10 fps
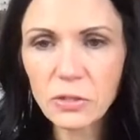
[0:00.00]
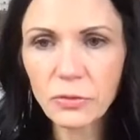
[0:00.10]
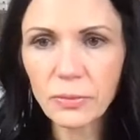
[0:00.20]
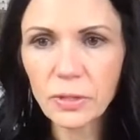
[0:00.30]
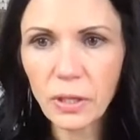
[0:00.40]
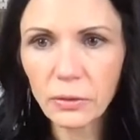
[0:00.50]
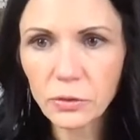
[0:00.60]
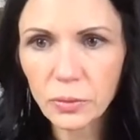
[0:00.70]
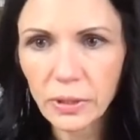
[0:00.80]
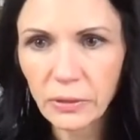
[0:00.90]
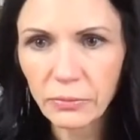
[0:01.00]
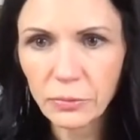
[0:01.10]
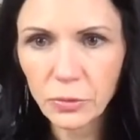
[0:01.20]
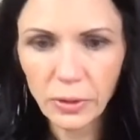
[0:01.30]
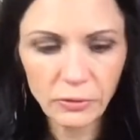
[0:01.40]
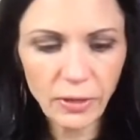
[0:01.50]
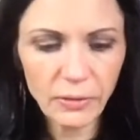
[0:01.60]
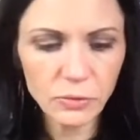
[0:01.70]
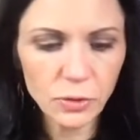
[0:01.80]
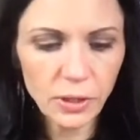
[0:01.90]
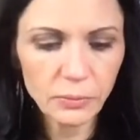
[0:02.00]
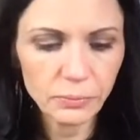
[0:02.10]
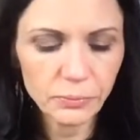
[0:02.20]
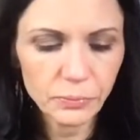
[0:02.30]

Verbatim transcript: is from the dollar Twenty Twenty Five tree.